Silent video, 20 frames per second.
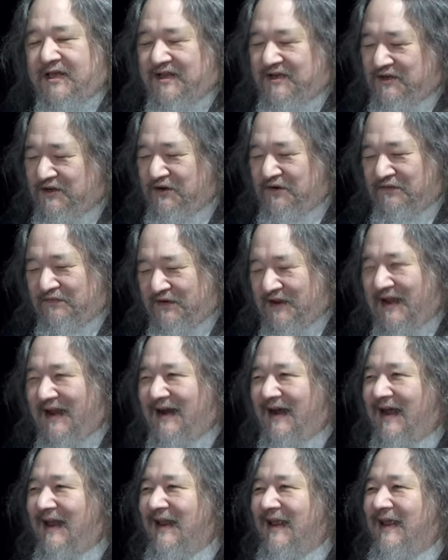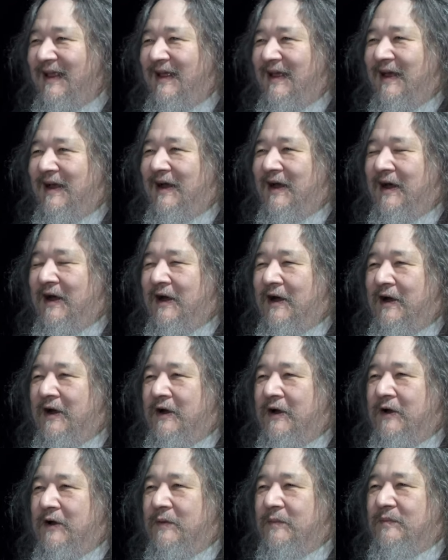that you've got. Uh,
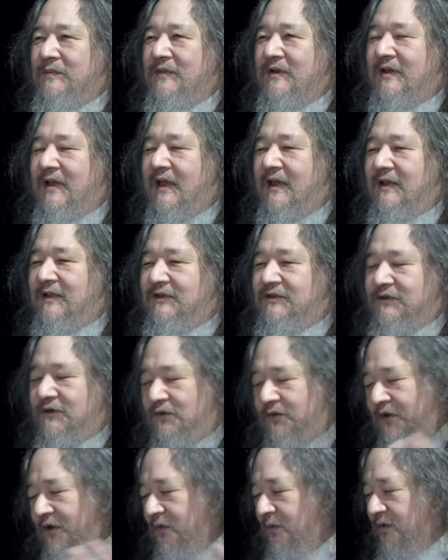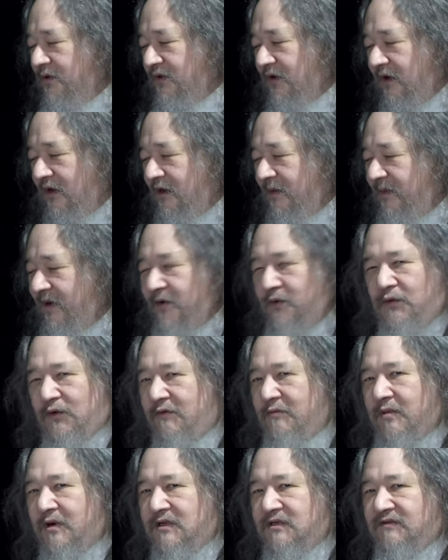um, and so, you know, we're talking about
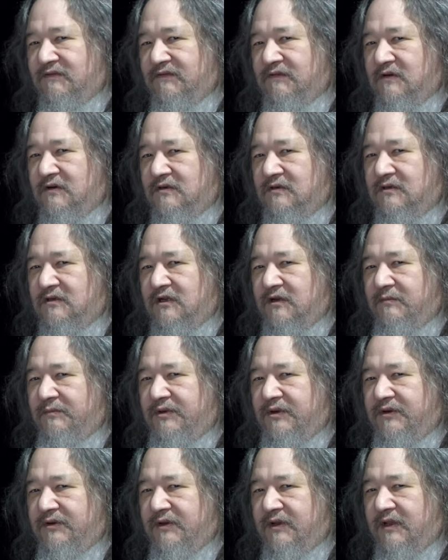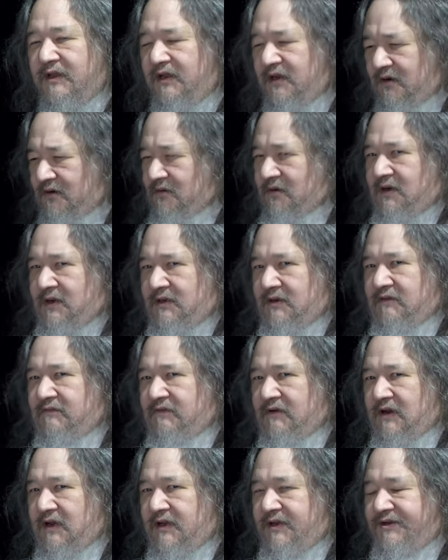robust first computing here, right?
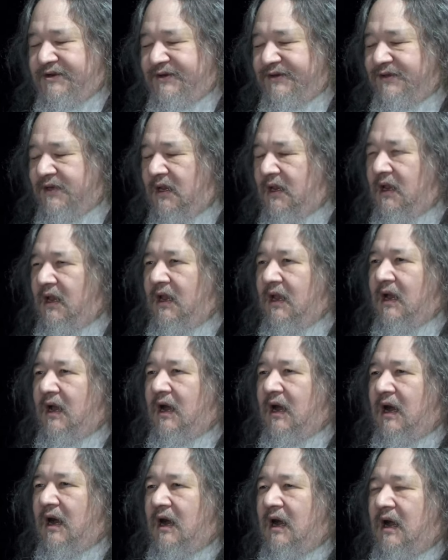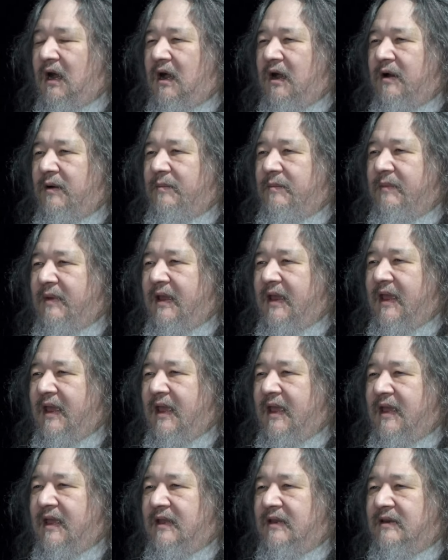For ages. Uh, um,
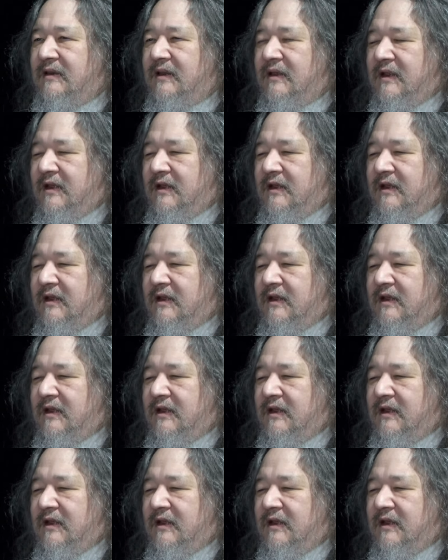and